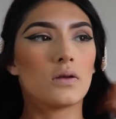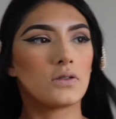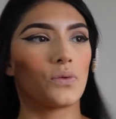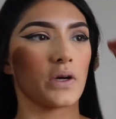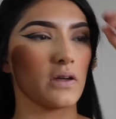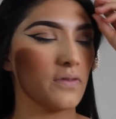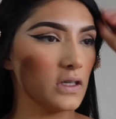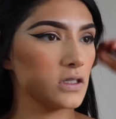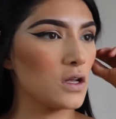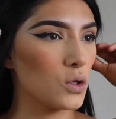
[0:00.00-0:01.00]
So we're gonna
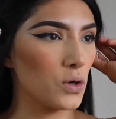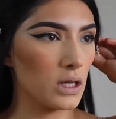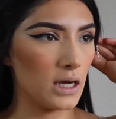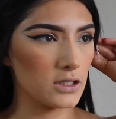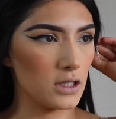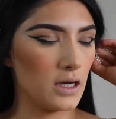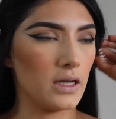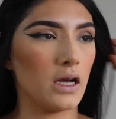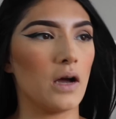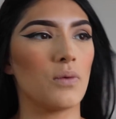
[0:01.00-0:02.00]
finish the lower lash
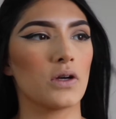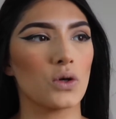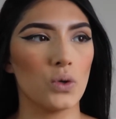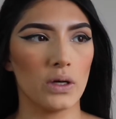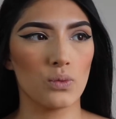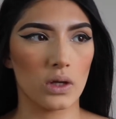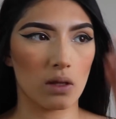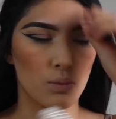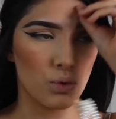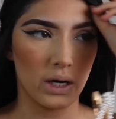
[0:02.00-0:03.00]
line. I wanna go in with the
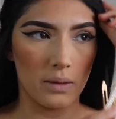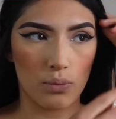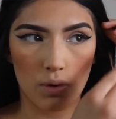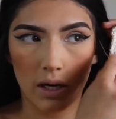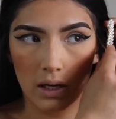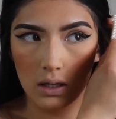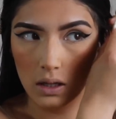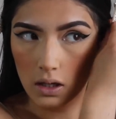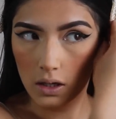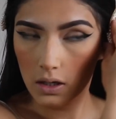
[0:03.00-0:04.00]
bright
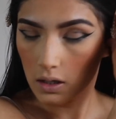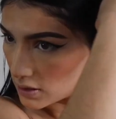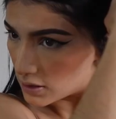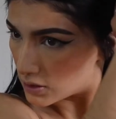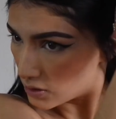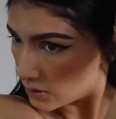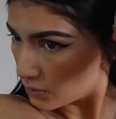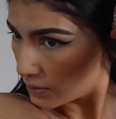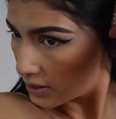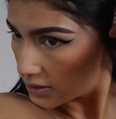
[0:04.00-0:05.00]
color just so
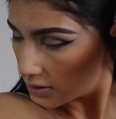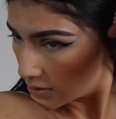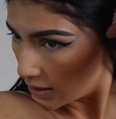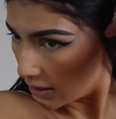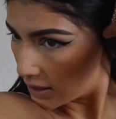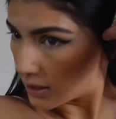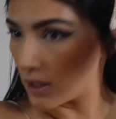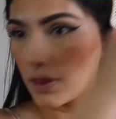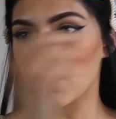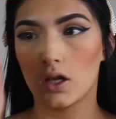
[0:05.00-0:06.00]
we can take
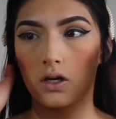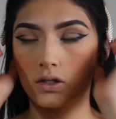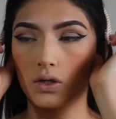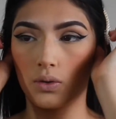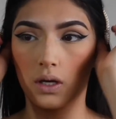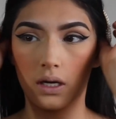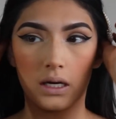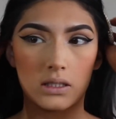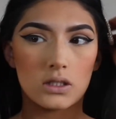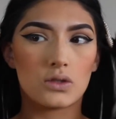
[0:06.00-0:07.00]
the look to the
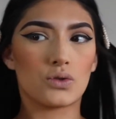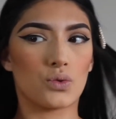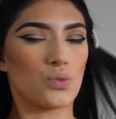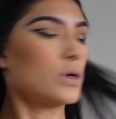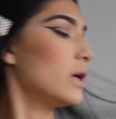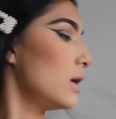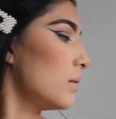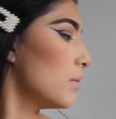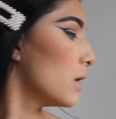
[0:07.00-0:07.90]
extreme.